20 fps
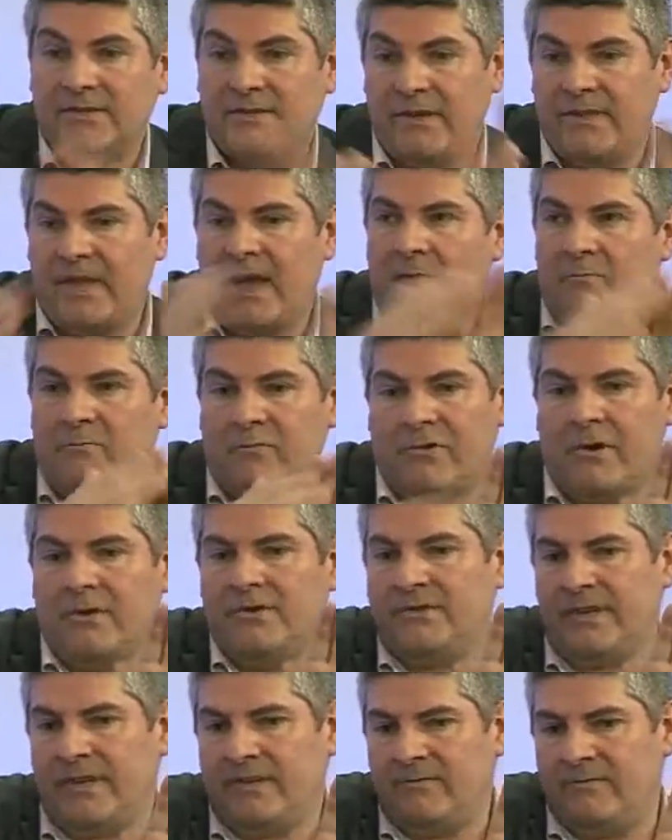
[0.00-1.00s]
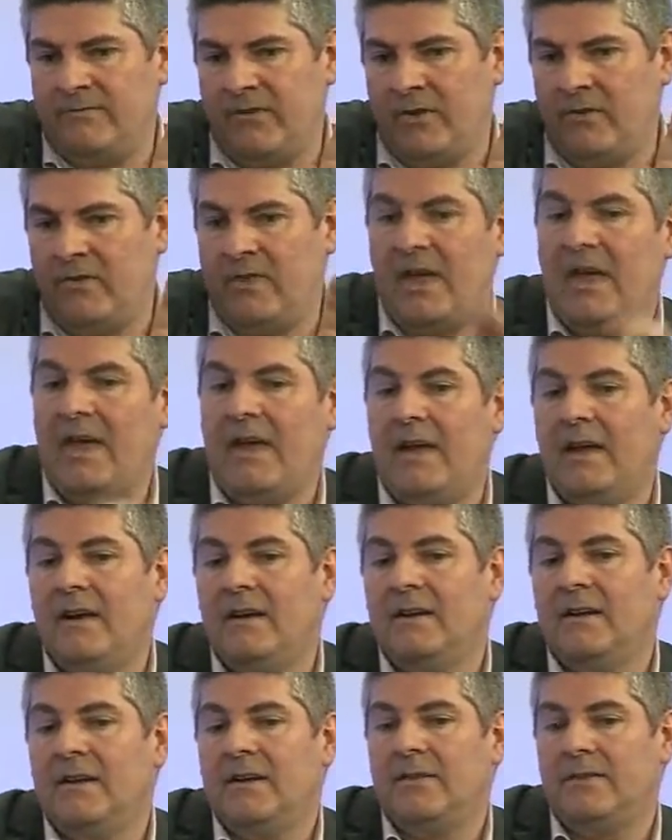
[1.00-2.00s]
So that process view there
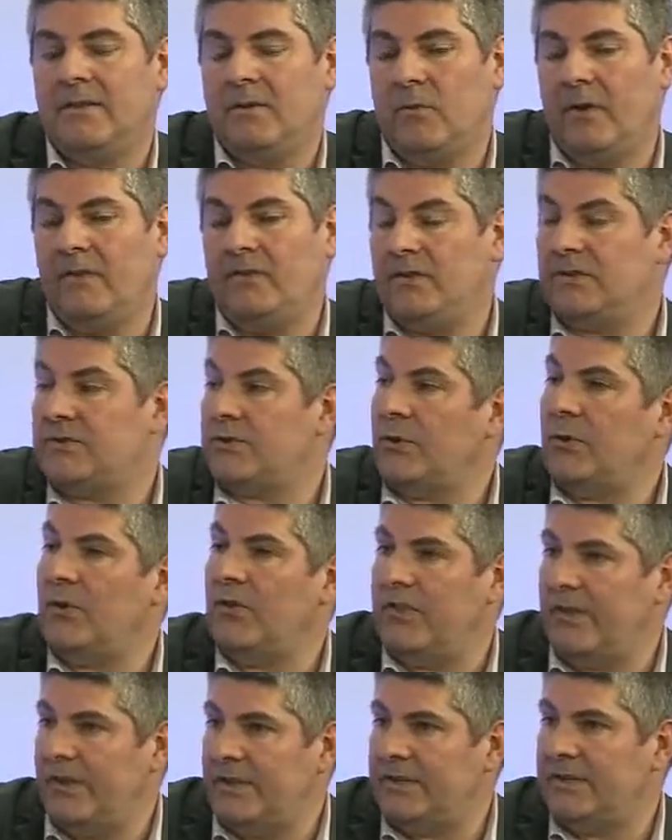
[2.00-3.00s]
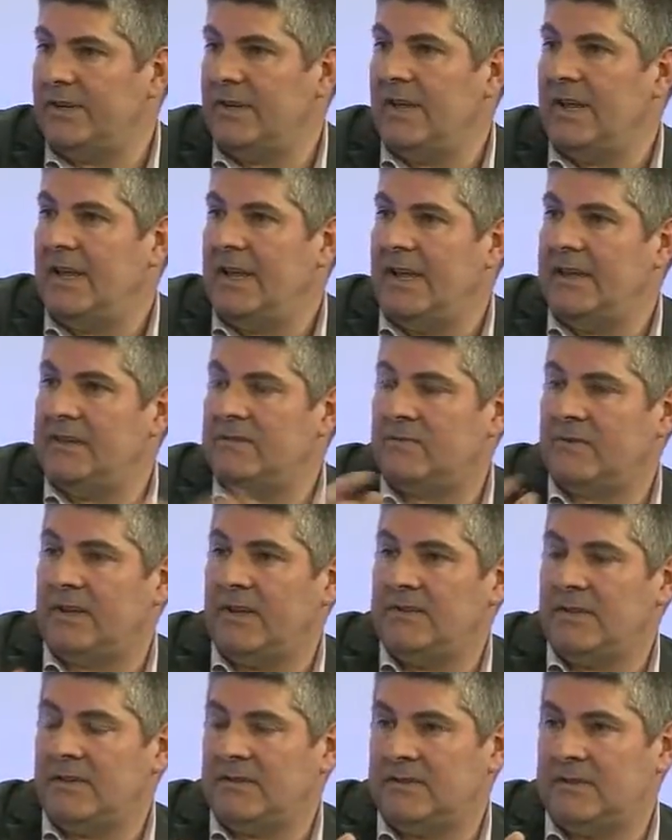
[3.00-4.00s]
that we've just authored
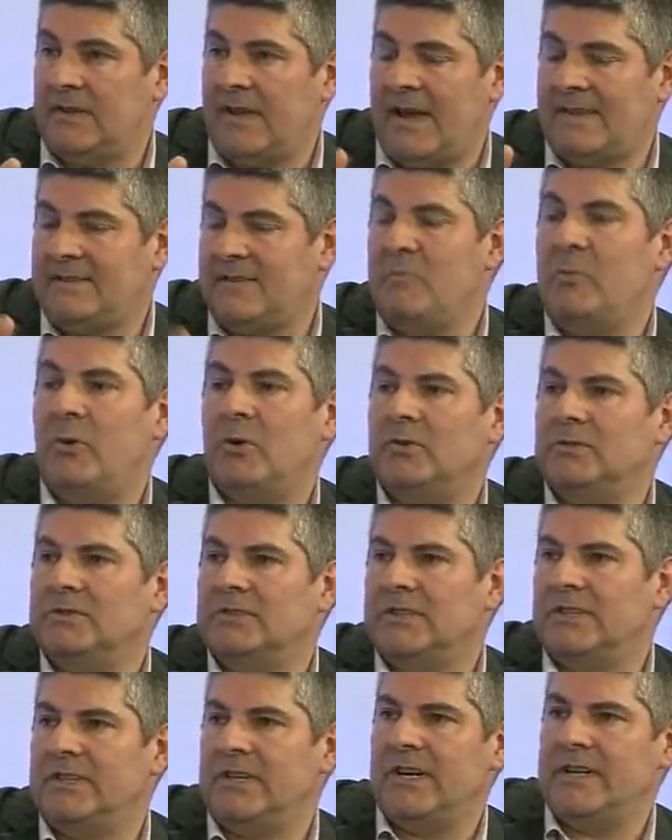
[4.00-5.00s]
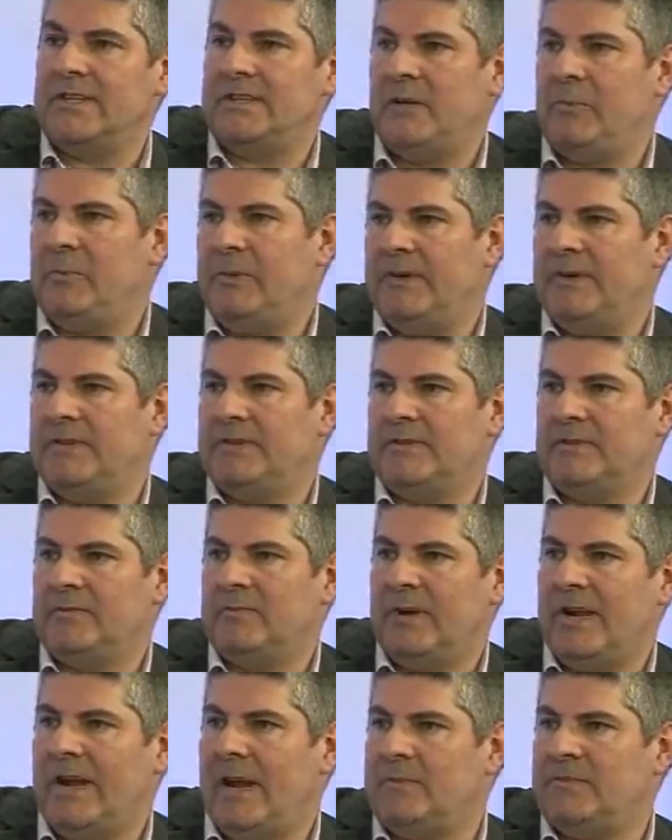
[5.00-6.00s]
is as important to the IT person,
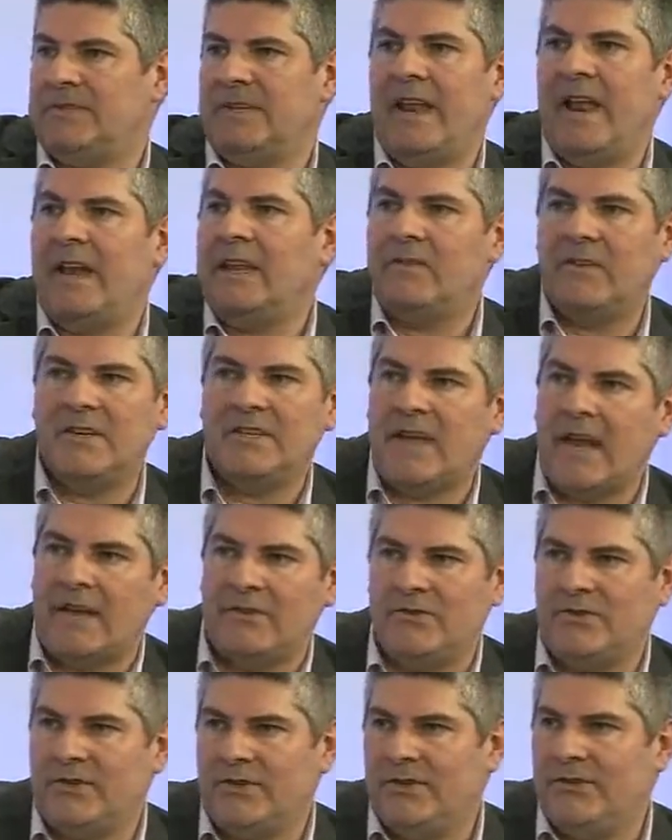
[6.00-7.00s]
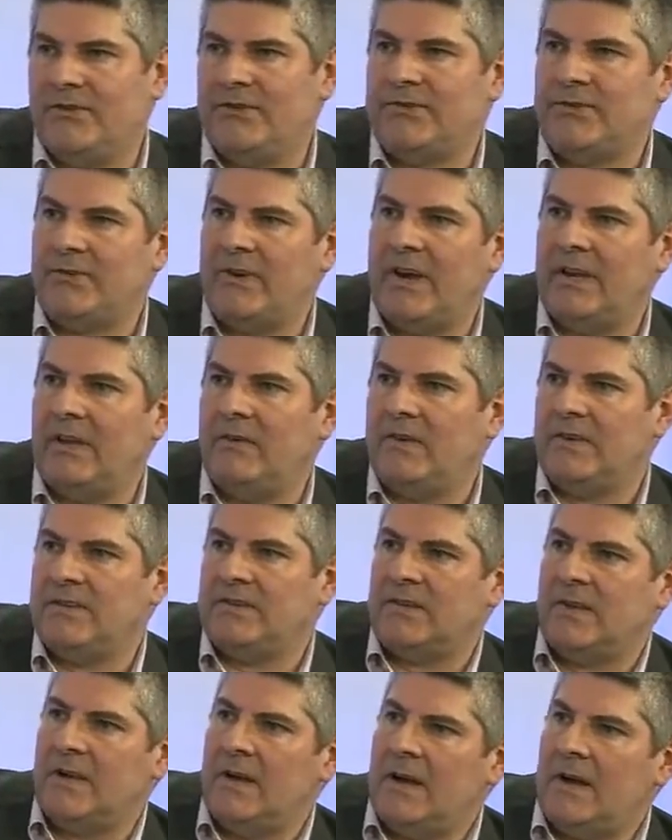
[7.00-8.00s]
perhaps, than any of his Gantt charts or any of
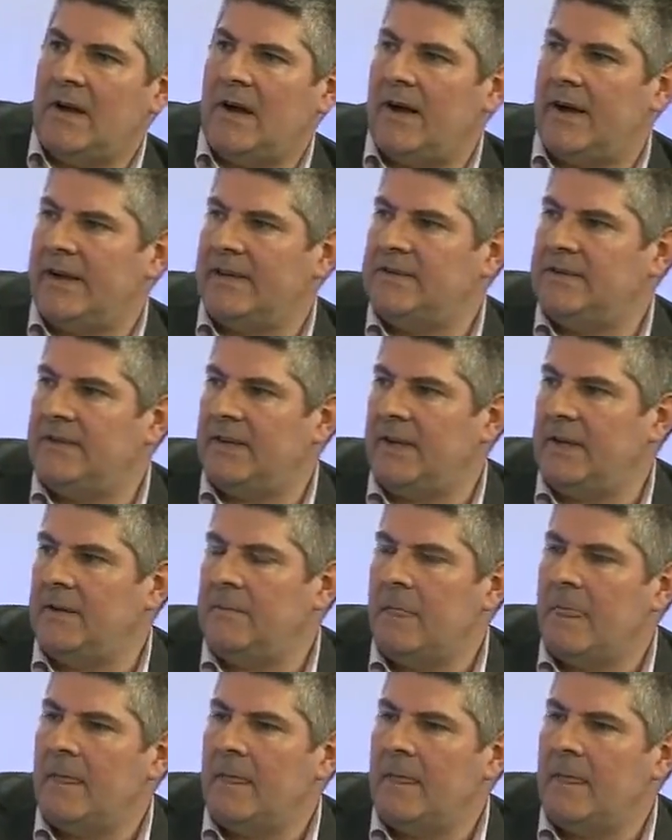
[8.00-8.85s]
his IT